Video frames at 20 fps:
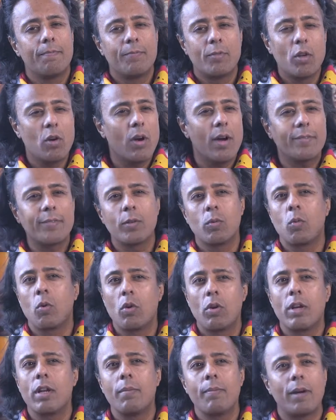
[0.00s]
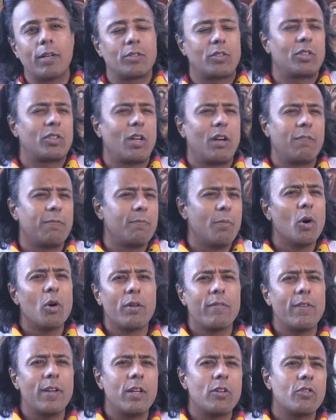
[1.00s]
you don't have to worry about
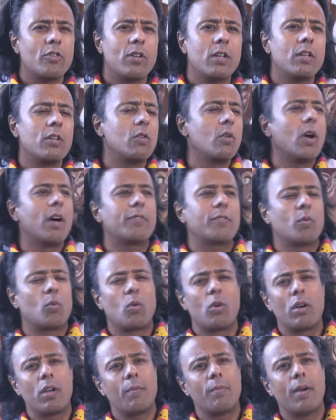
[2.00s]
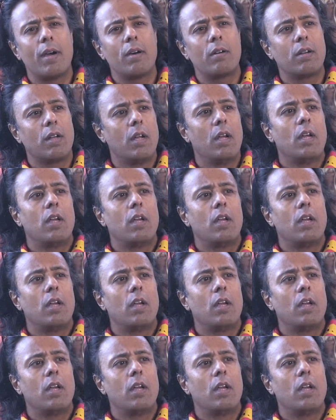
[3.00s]
self-motivation. You don't have to worry about,